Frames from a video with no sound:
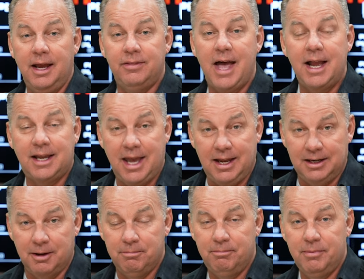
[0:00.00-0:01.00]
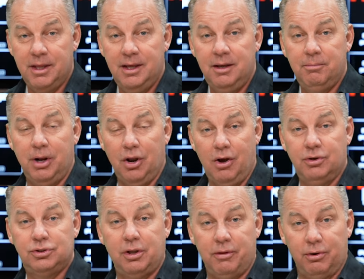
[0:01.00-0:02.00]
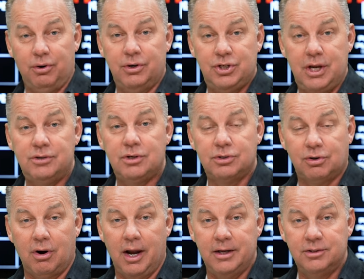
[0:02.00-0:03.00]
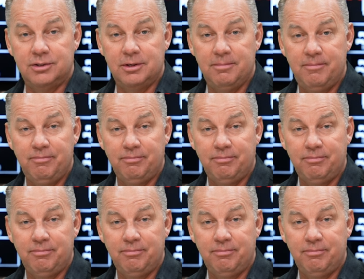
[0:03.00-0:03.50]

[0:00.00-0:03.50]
and that kingdom belongs to the Lord Jesus Christ.